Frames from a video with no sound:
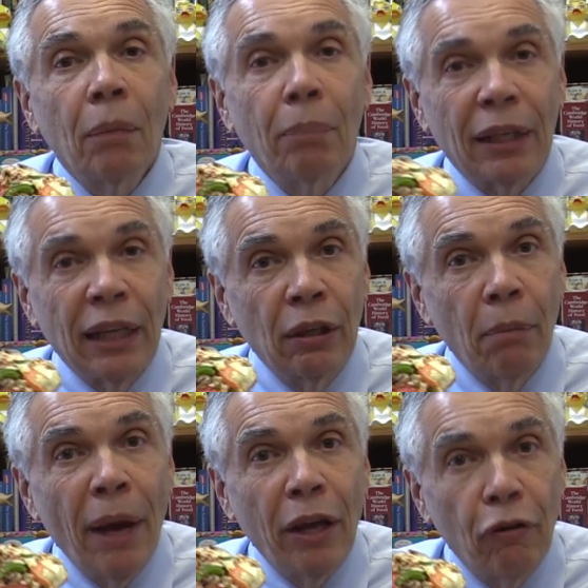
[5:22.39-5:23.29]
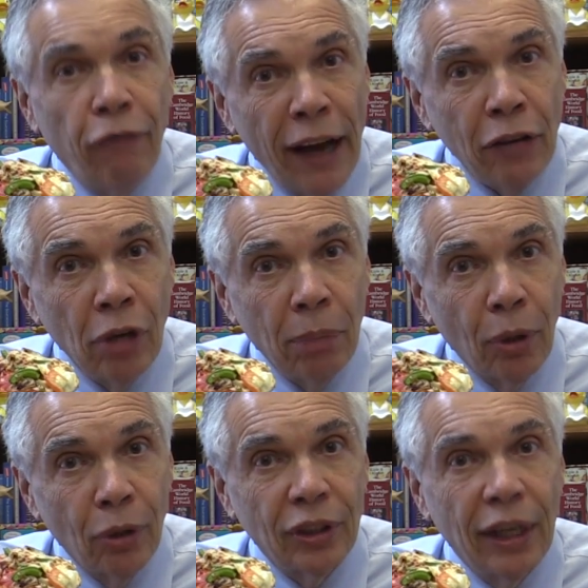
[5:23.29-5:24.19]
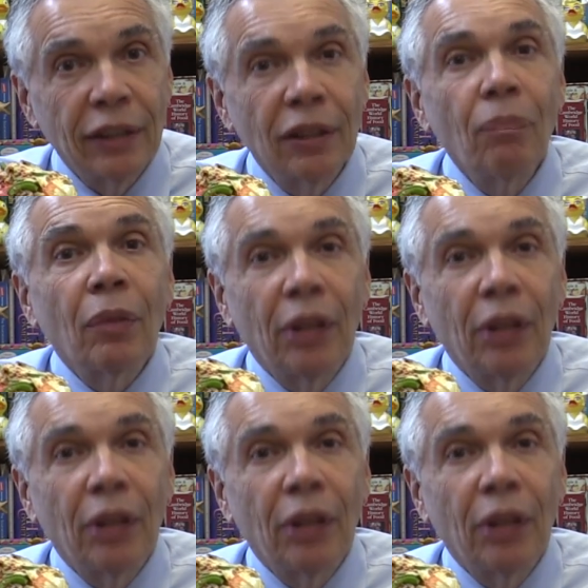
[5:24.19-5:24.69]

but in the manufacturing process,